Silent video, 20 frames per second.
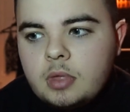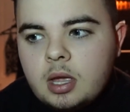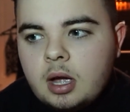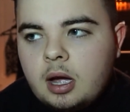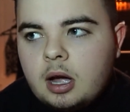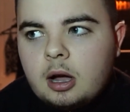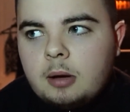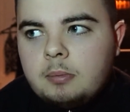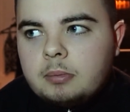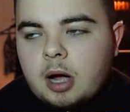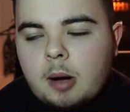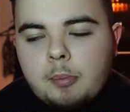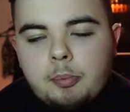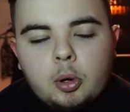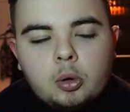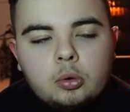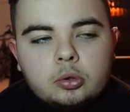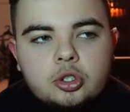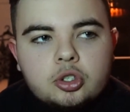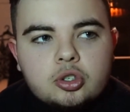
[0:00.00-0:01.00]
a
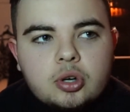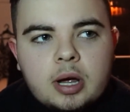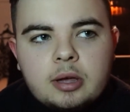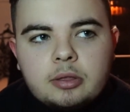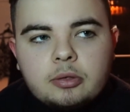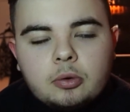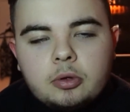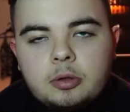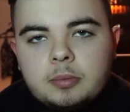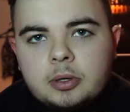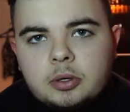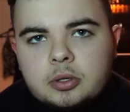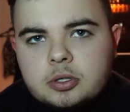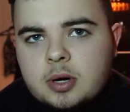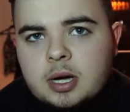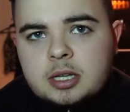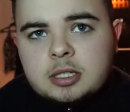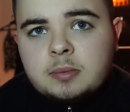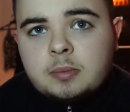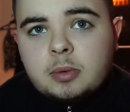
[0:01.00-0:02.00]
ball straight through the middle to
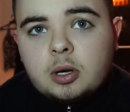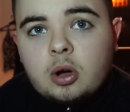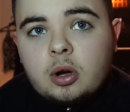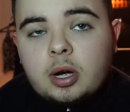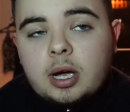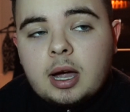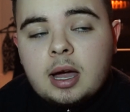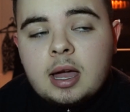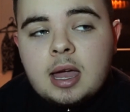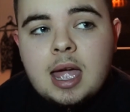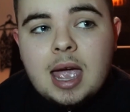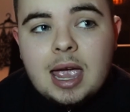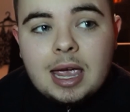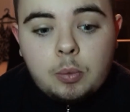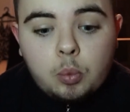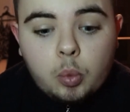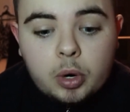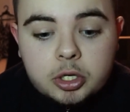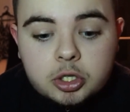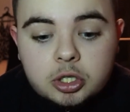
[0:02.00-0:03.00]
Arsene Bologna,
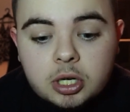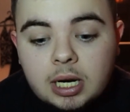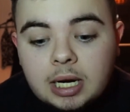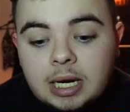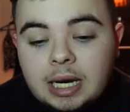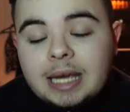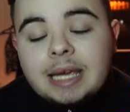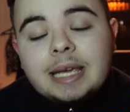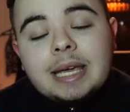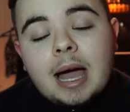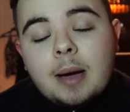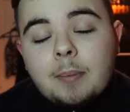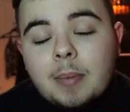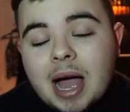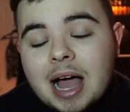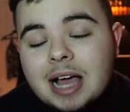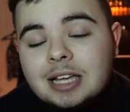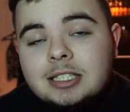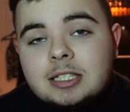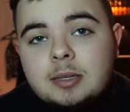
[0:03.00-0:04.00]
in which Lee Camp
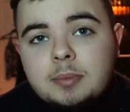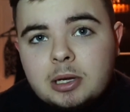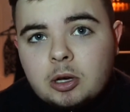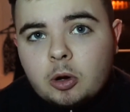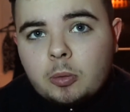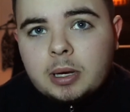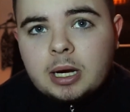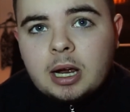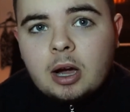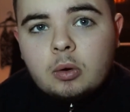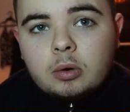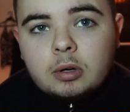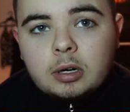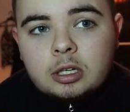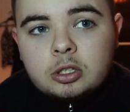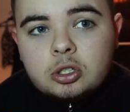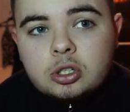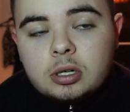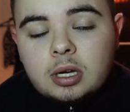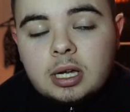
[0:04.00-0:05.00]
has to be coming out
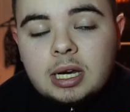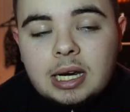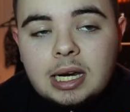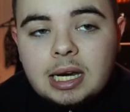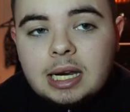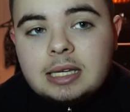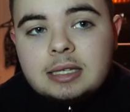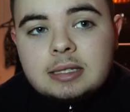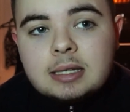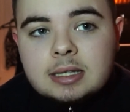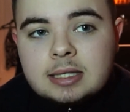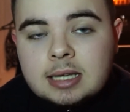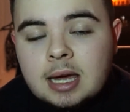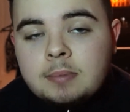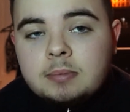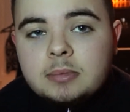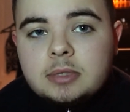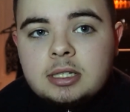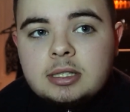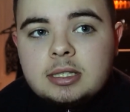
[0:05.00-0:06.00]
and at least
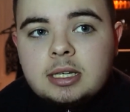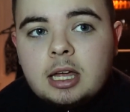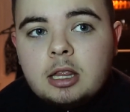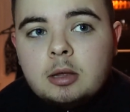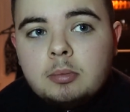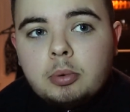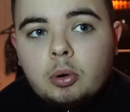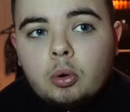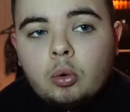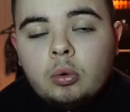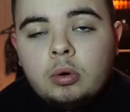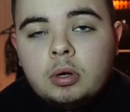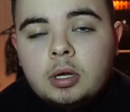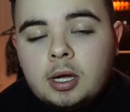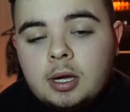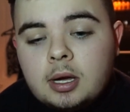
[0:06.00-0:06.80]
attempting to get the ball.